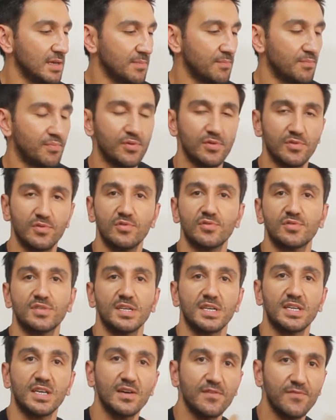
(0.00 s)
produce
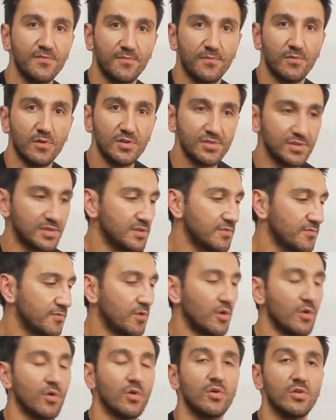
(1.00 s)
enough water
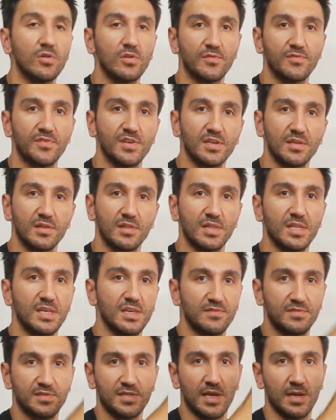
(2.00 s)
for all of the
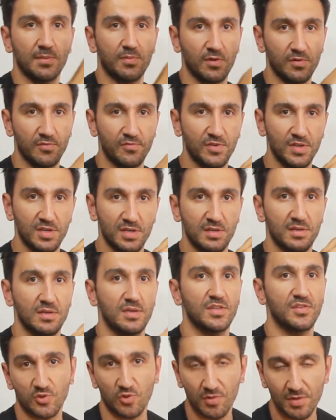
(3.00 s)
leaves above the
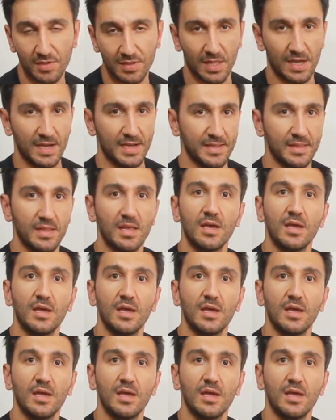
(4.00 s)
soil line.